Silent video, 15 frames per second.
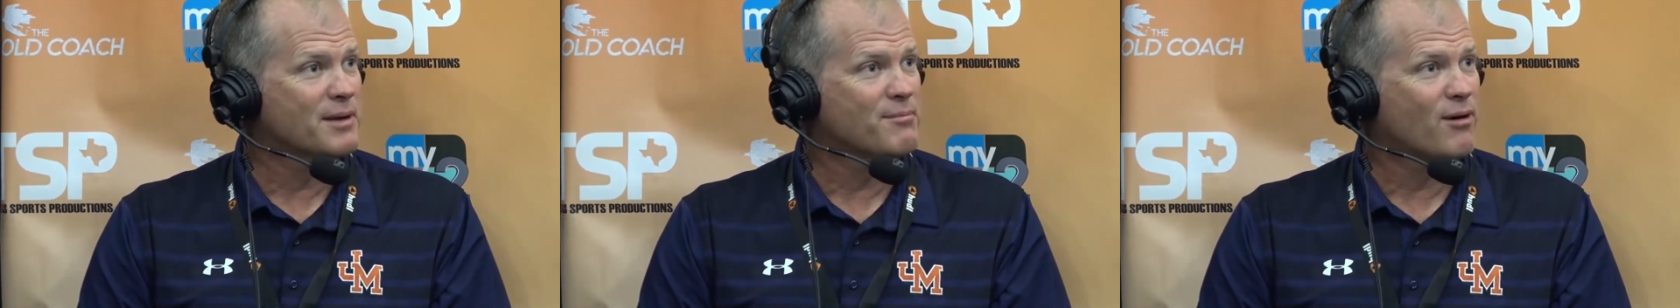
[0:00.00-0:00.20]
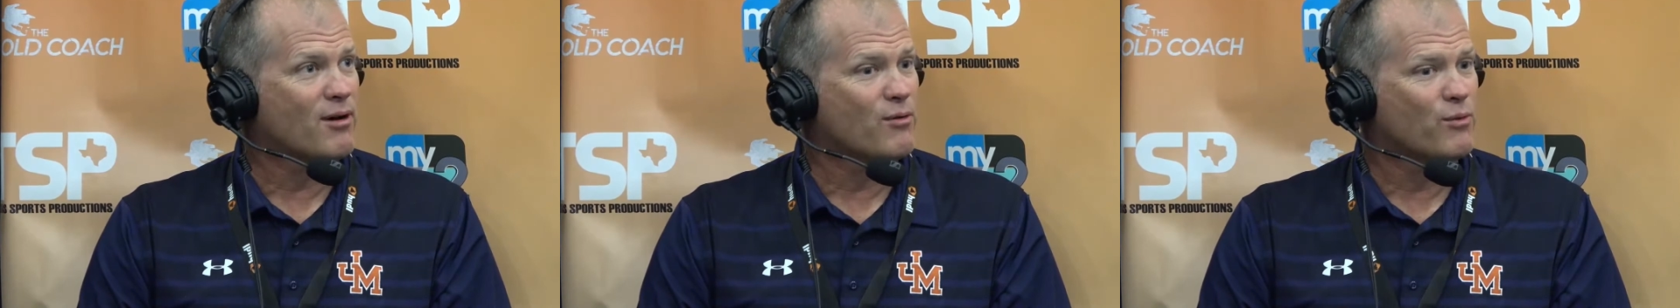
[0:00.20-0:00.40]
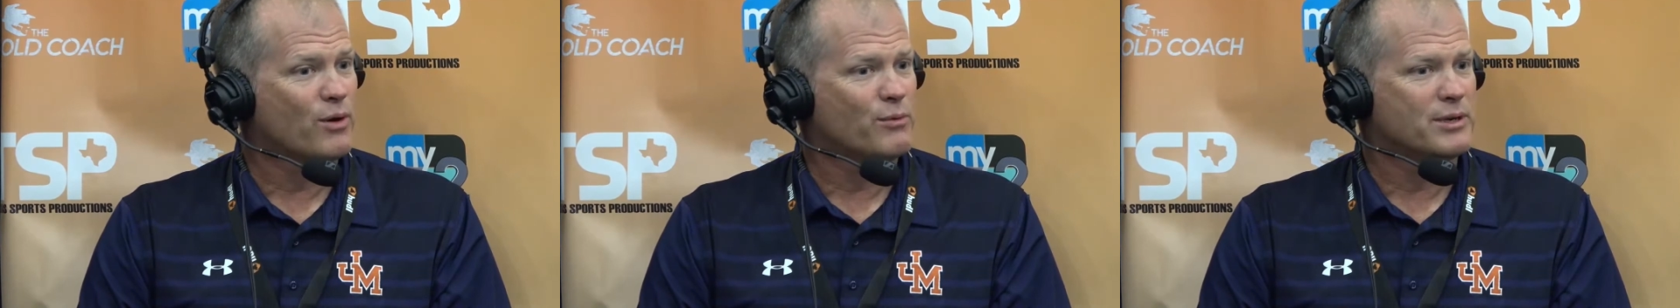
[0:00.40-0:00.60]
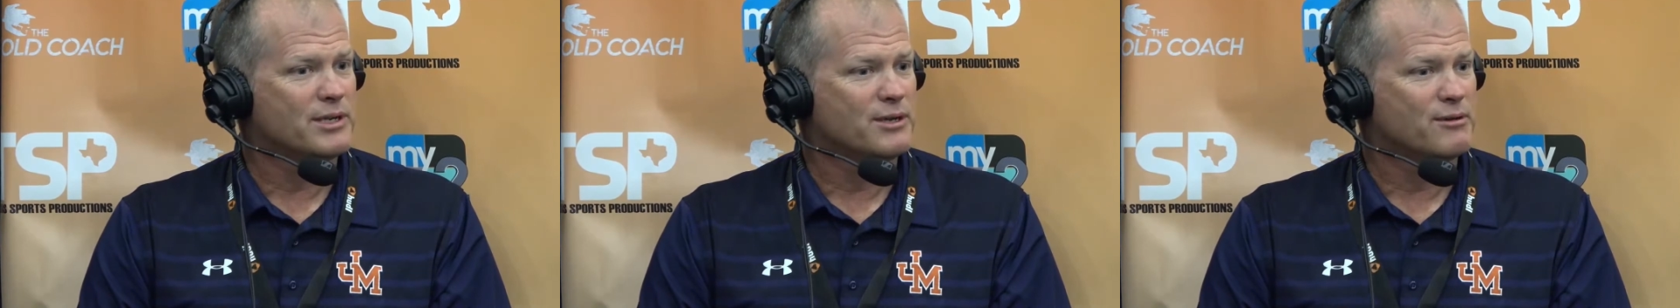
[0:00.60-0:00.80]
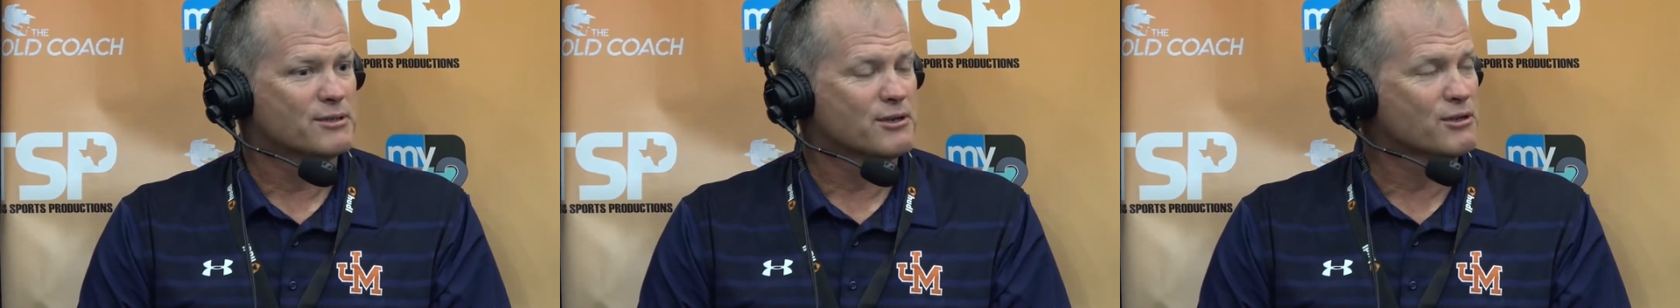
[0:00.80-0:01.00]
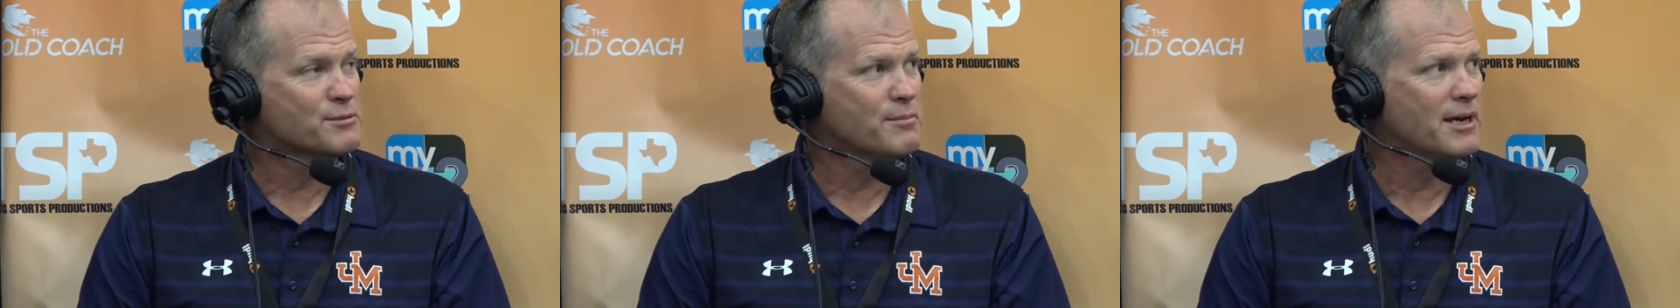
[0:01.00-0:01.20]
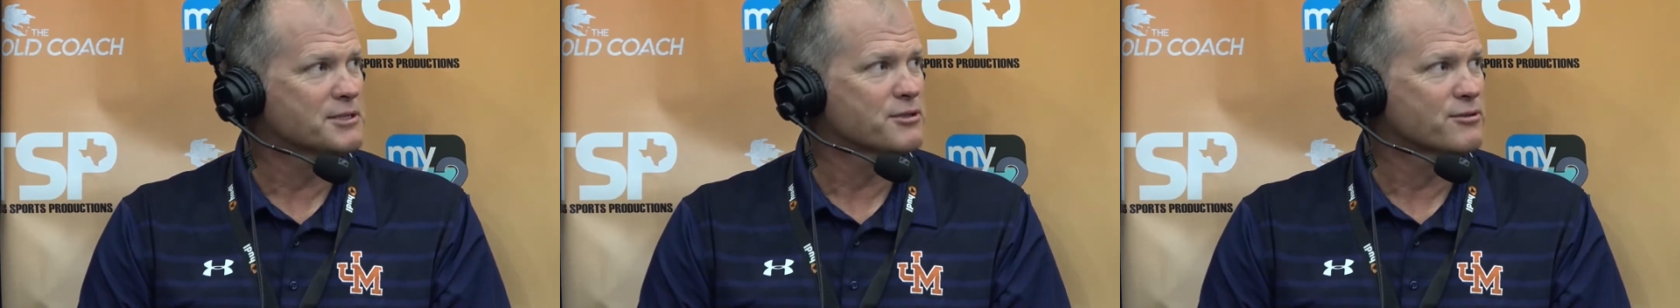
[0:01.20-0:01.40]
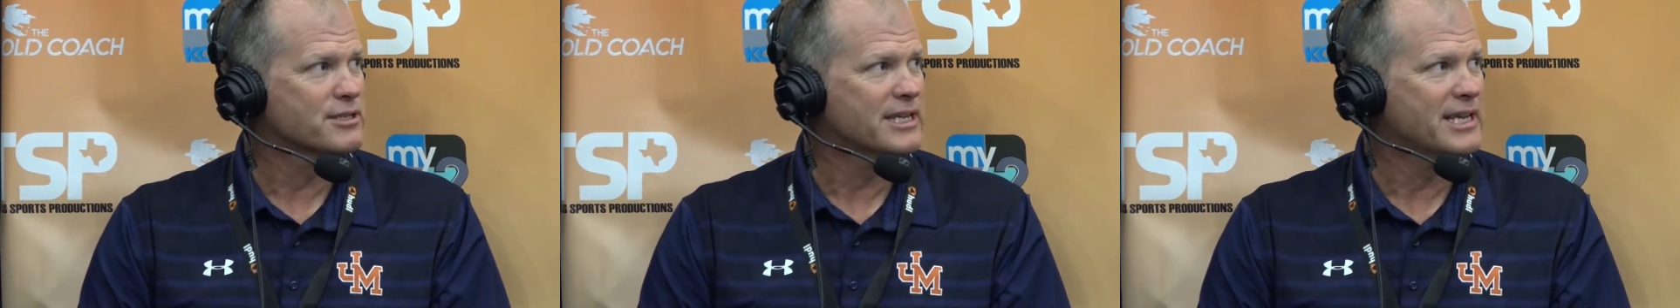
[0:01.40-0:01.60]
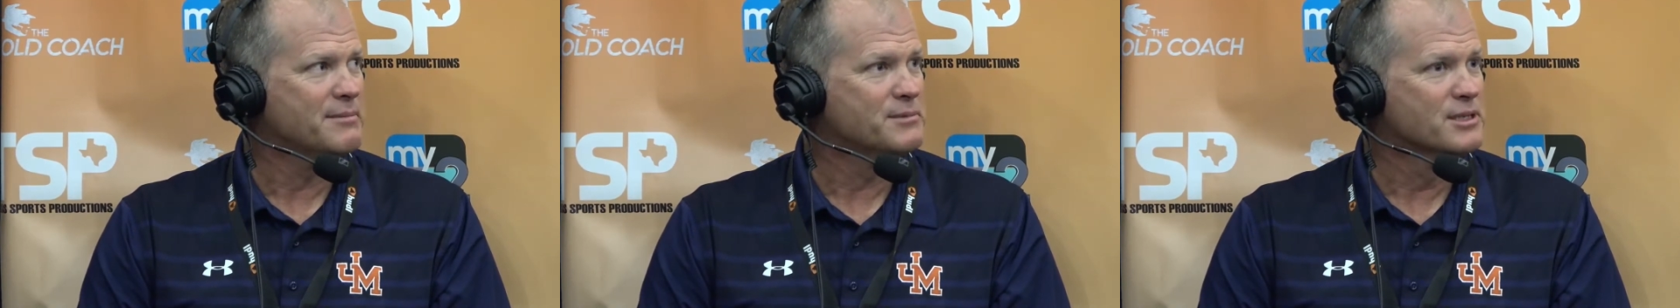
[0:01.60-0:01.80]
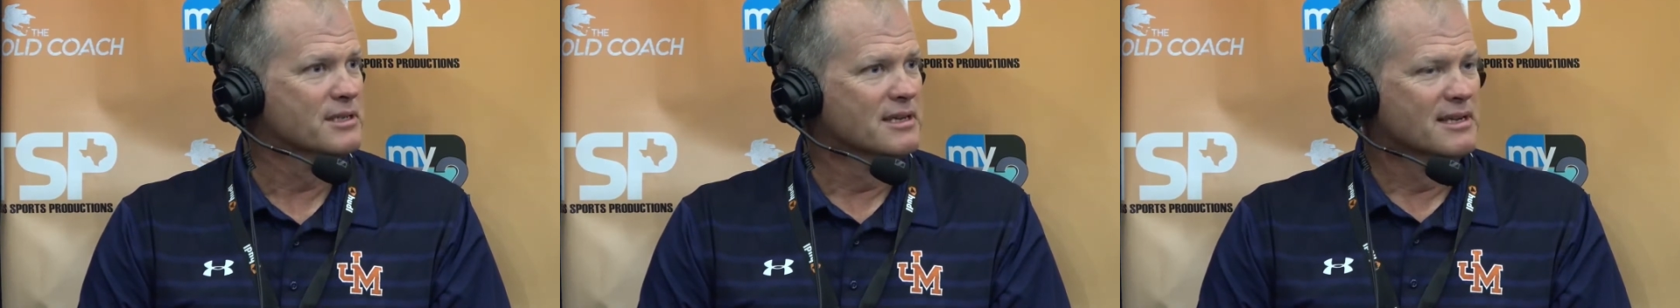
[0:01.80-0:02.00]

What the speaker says: part of what we do is our special teams.